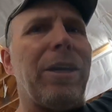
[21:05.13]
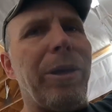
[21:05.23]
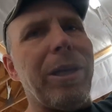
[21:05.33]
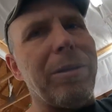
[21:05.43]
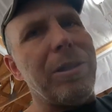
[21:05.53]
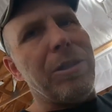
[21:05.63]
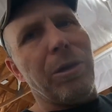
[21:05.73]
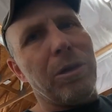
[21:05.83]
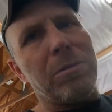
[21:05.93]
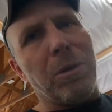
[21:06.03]
I know you can
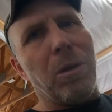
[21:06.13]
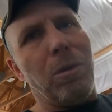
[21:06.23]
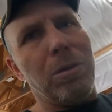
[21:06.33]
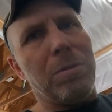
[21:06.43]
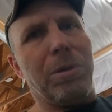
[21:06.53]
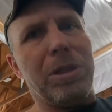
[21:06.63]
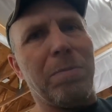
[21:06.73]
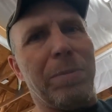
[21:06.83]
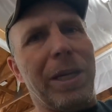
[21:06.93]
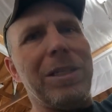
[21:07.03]
drill some holes and put
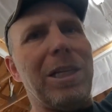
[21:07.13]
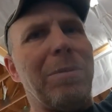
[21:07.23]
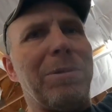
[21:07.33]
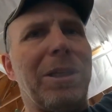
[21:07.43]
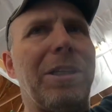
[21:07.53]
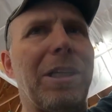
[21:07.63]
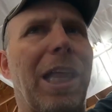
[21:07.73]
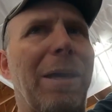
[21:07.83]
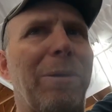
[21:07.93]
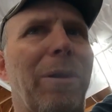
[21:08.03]
some pins in them to get the
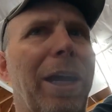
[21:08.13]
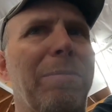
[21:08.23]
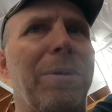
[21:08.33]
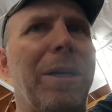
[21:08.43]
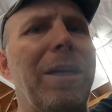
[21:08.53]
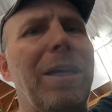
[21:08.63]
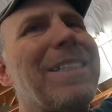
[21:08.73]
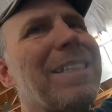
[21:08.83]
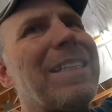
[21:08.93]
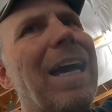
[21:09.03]
alignment right, but
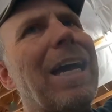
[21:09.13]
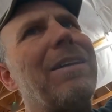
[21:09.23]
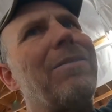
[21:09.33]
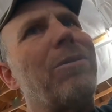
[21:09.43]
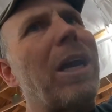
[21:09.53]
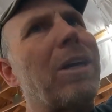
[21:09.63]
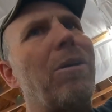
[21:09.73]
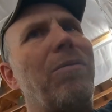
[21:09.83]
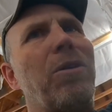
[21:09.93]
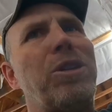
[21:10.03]
this is not, we're not
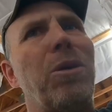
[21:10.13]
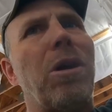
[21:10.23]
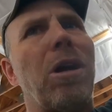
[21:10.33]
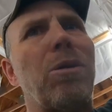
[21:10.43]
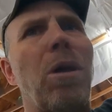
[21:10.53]
going for show car